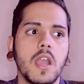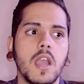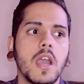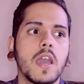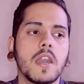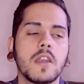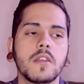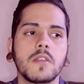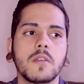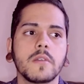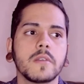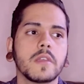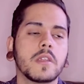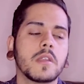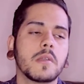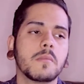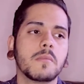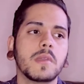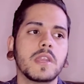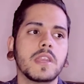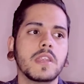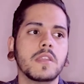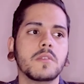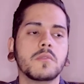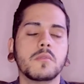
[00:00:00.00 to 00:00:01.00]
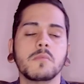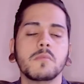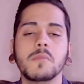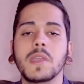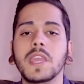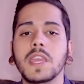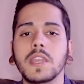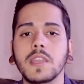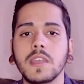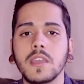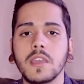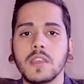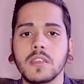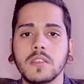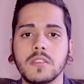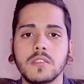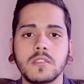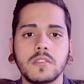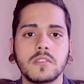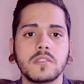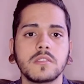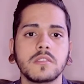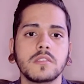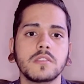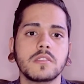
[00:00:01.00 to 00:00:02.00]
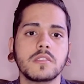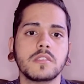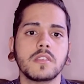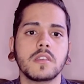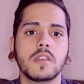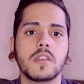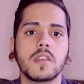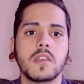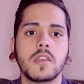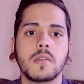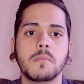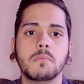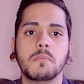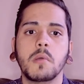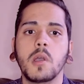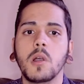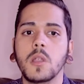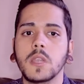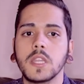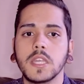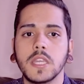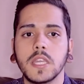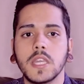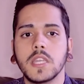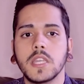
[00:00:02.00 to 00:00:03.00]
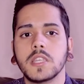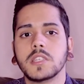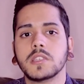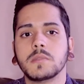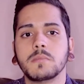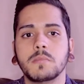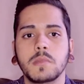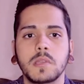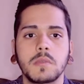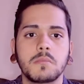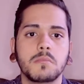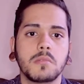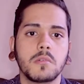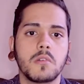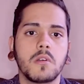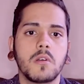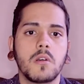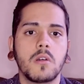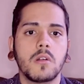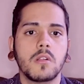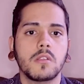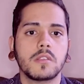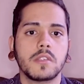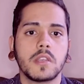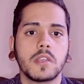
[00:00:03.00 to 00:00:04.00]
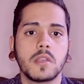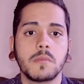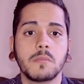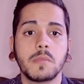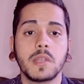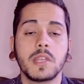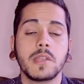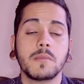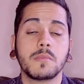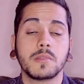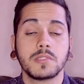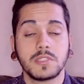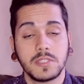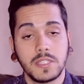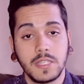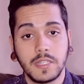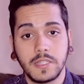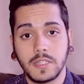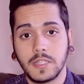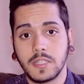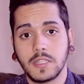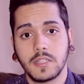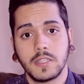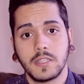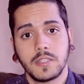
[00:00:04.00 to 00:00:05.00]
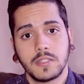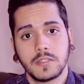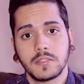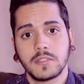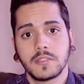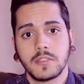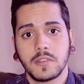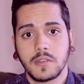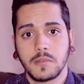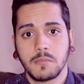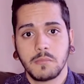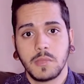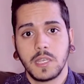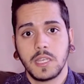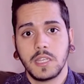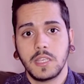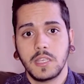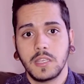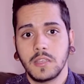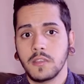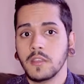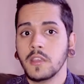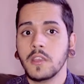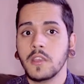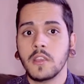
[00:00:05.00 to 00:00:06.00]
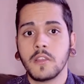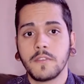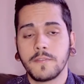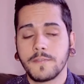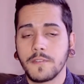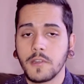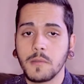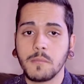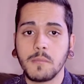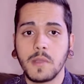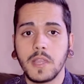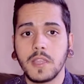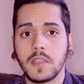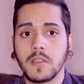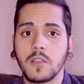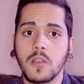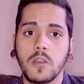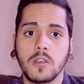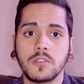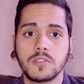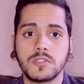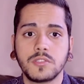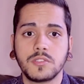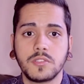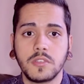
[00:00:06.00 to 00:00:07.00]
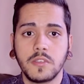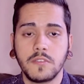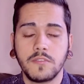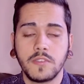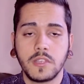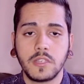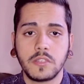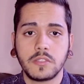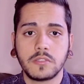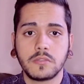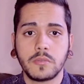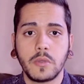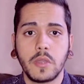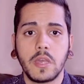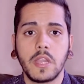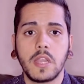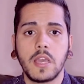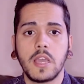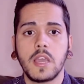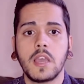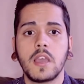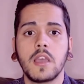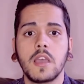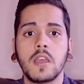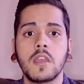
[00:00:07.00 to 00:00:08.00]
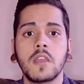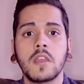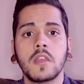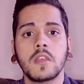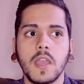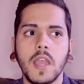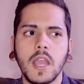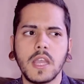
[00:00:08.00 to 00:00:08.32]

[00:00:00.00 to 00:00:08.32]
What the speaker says: I don't know, here are many Romanians, Polish people, there are many Brazilians, there are many from my country, Venezuela.